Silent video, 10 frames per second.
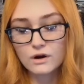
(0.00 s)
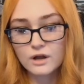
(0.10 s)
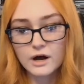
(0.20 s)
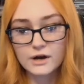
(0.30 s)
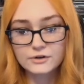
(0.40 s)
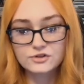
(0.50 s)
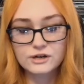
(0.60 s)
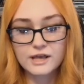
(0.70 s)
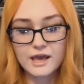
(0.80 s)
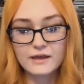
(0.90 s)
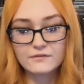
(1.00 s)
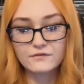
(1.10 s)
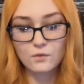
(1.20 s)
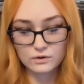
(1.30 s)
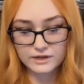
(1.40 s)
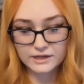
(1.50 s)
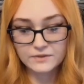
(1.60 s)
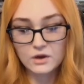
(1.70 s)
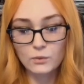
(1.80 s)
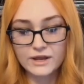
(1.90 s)
140,
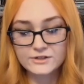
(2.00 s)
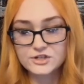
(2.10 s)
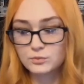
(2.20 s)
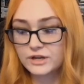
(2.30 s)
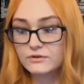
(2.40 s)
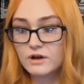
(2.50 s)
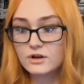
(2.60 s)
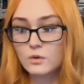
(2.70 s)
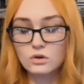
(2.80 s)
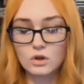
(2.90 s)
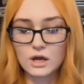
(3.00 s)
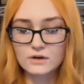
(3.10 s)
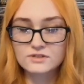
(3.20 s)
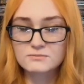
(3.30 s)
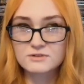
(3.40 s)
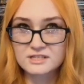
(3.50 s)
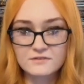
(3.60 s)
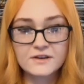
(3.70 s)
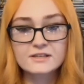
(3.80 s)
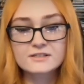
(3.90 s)
which we do not know a lot of
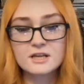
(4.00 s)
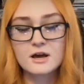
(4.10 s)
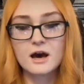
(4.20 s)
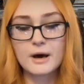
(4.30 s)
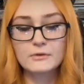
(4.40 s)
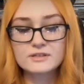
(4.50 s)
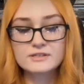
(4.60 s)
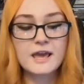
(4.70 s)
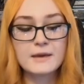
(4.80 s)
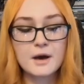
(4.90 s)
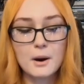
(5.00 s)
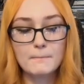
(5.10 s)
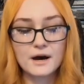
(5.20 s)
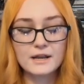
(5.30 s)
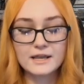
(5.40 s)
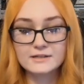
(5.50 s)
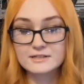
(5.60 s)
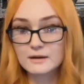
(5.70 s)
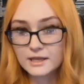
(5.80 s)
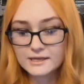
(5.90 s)
specifics about this game, but it is
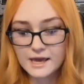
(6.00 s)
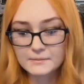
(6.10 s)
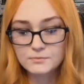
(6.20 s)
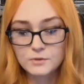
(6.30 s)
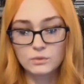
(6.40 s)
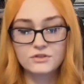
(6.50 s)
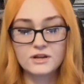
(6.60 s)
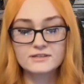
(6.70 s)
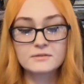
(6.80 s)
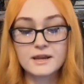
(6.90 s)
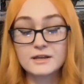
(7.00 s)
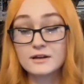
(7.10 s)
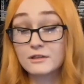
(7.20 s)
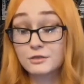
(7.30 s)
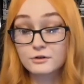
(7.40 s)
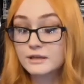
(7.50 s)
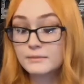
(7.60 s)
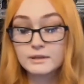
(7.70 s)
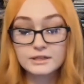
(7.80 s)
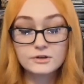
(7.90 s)
a AA game with an estimated $30
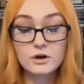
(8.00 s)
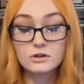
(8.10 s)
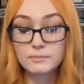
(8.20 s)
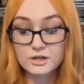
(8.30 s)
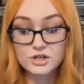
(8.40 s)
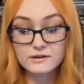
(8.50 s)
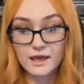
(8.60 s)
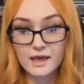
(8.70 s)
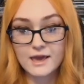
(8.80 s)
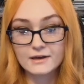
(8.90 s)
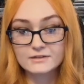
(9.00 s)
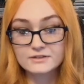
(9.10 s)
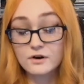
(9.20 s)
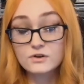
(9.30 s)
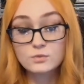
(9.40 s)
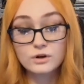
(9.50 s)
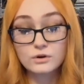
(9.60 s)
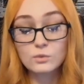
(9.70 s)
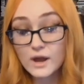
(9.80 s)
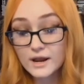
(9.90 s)
million budget, and as far as we're
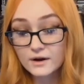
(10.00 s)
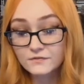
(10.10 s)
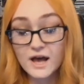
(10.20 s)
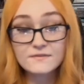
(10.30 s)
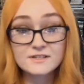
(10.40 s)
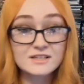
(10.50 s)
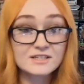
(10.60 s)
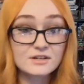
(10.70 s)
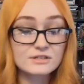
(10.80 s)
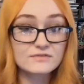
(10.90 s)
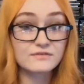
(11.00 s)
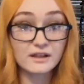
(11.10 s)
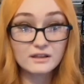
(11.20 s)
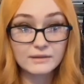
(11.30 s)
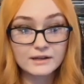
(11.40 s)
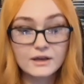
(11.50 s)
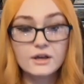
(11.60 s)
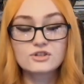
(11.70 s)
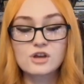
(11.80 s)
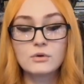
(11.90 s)
aware, 5 to 6 years of development.
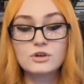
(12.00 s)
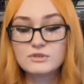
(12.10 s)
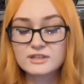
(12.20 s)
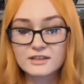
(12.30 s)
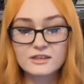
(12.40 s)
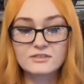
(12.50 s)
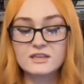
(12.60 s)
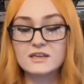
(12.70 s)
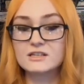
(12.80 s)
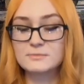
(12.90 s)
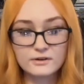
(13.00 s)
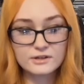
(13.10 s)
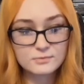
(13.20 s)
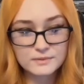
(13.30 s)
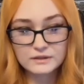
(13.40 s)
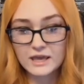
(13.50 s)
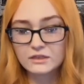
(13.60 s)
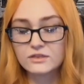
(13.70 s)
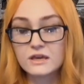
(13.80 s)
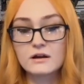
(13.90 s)
So you would think that the experience would be
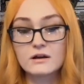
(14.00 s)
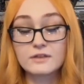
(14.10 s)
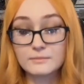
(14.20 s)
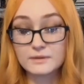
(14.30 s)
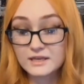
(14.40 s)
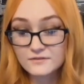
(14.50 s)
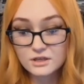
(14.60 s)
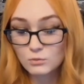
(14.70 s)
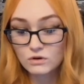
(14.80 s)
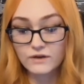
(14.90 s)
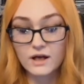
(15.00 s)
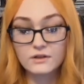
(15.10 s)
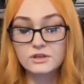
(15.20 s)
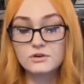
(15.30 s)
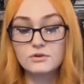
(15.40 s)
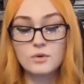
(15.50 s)
lengthier, they'd be giving you more value,